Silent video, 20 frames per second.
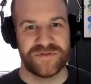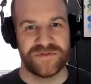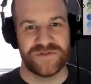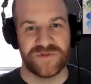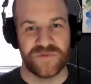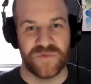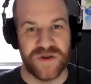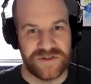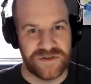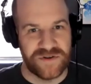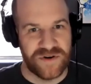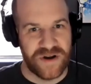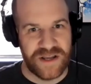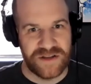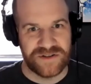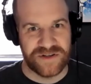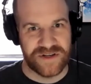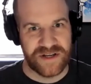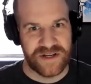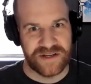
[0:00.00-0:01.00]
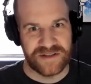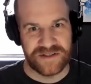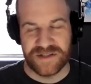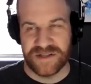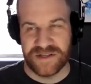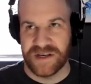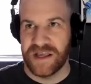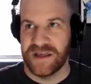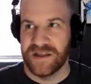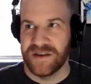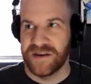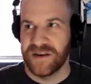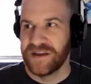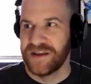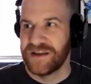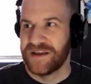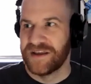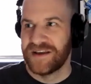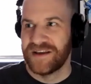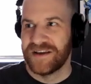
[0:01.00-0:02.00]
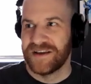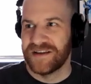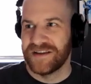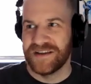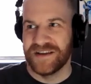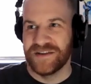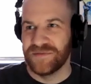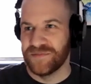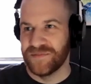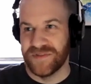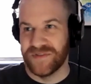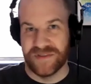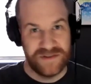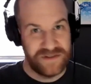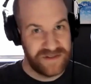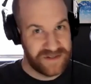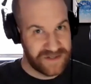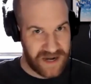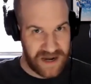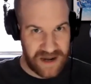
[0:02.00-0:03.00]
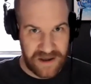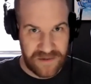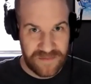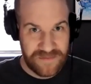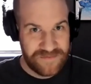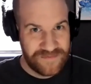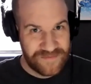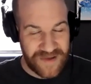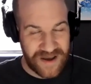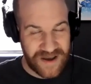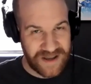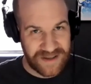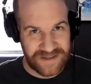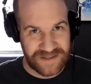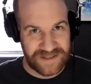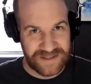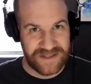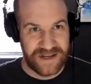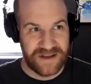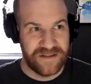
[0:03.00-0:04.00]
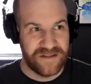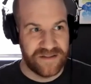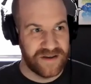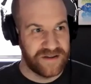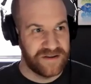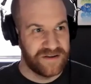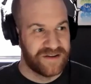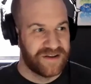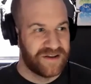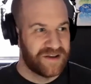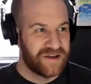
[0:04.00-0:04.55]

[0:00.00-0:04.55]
twice your age, I guess. And in this time, I can say that